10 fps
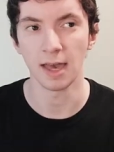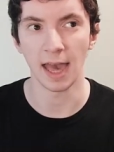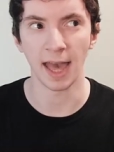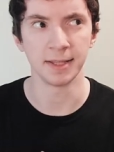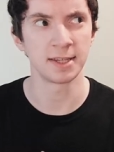
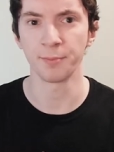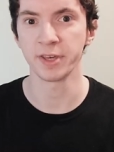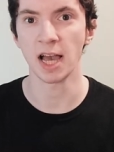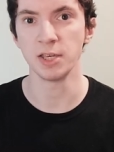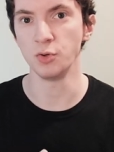And
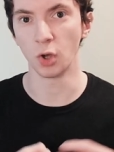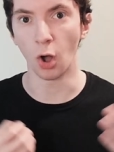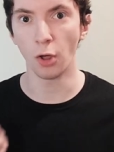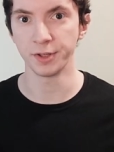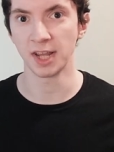something I use
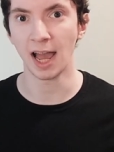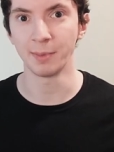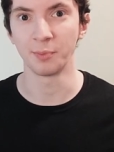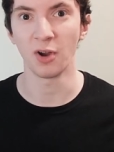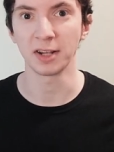all the
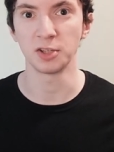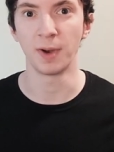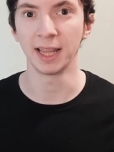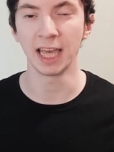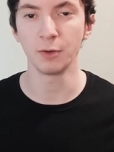time to practice
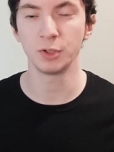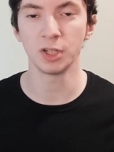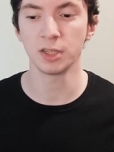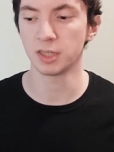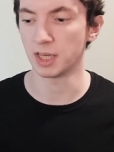my
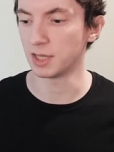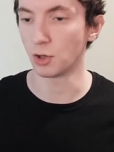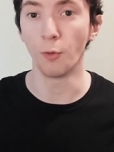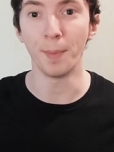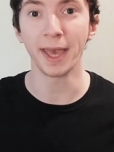languages
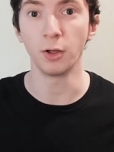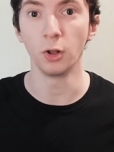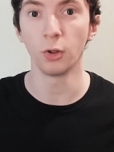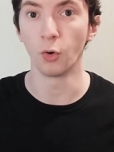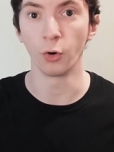is
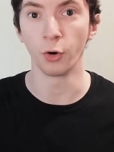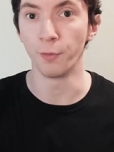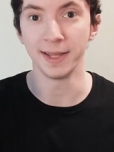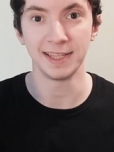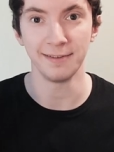Omegle or
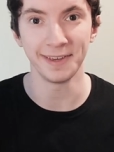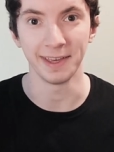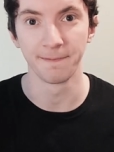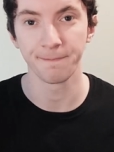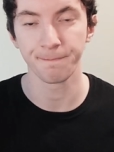
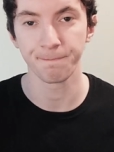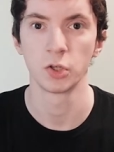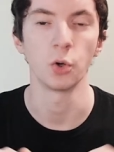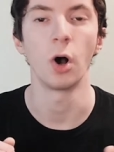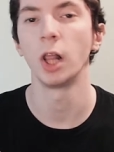OmeTV.
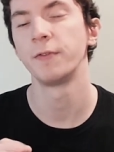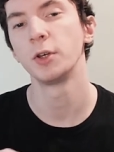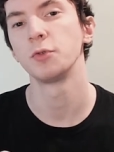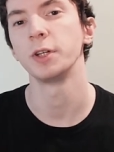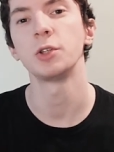So all of
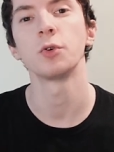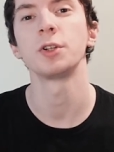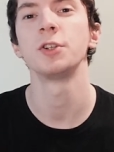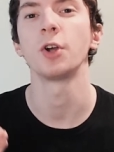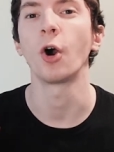those
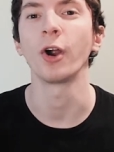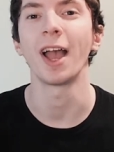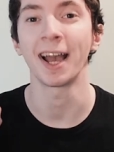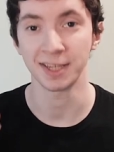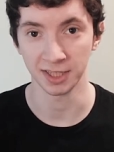resources are
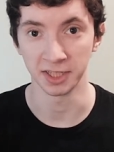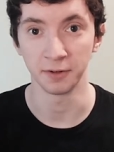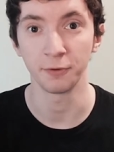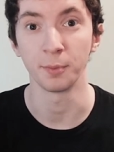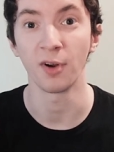
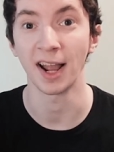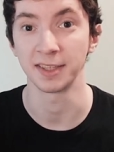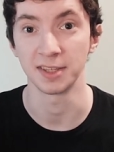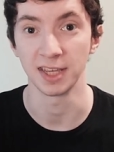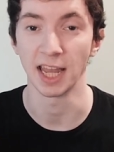excellent for
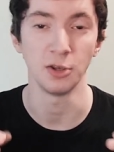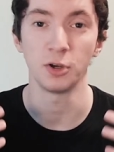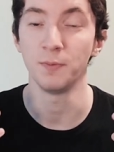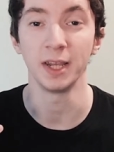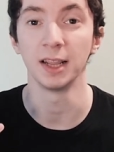practicing, and you
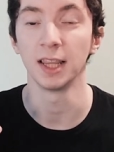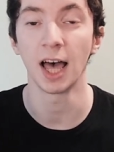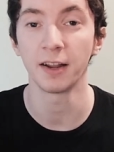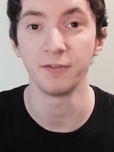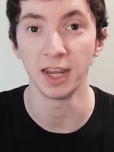can meet a
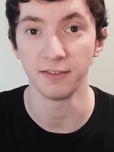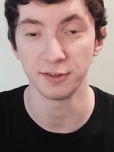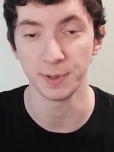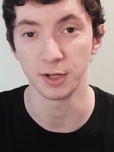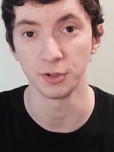lot of native
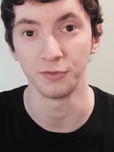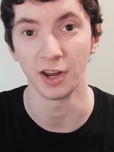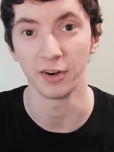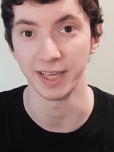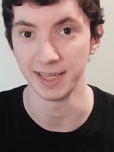speakers
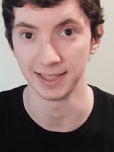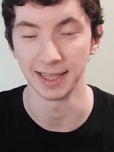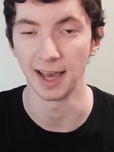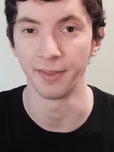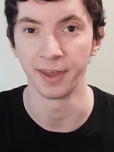very
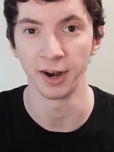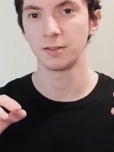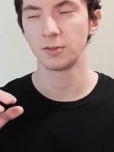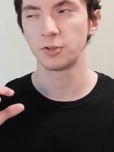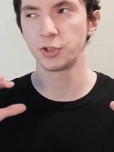easily on there.
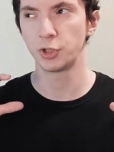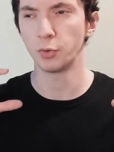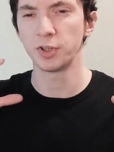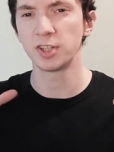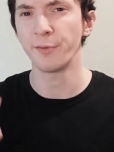
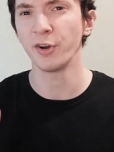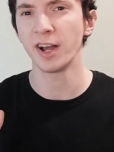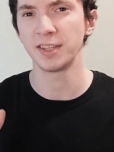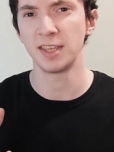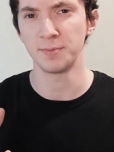So to
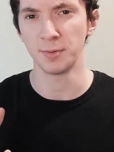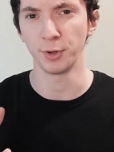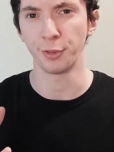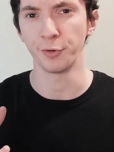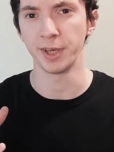summarize tip
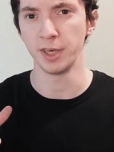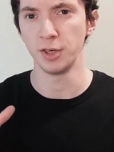number three,